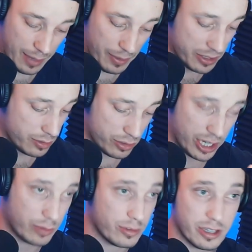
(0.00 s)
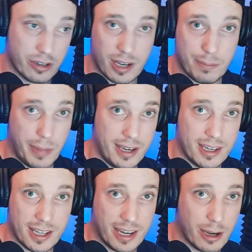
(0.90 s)
I'm also generally good at
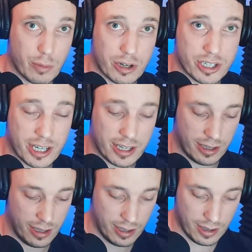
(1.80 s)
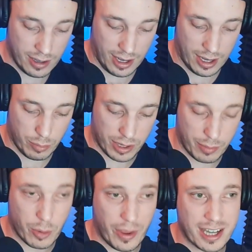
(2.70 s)
painting and airbrushing, but
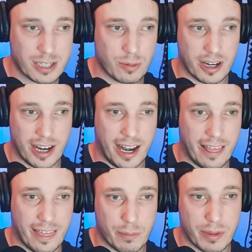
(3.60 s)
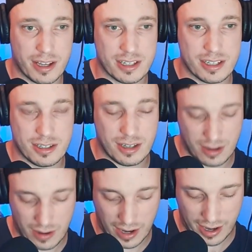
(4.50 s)
I'm no expert at anything because
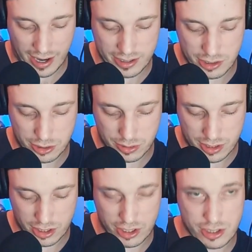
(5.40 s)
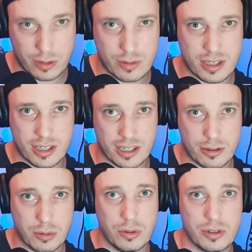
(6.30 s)
I choose to just use these
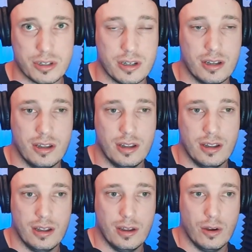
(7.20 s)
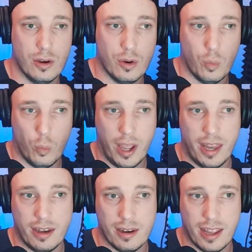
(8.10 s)
tools
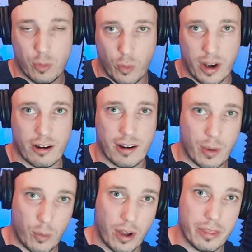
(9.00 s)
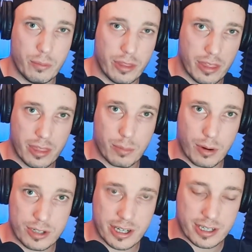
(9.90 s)
when and where I want them within the
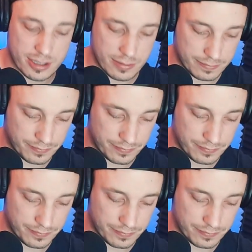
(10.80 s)
projects.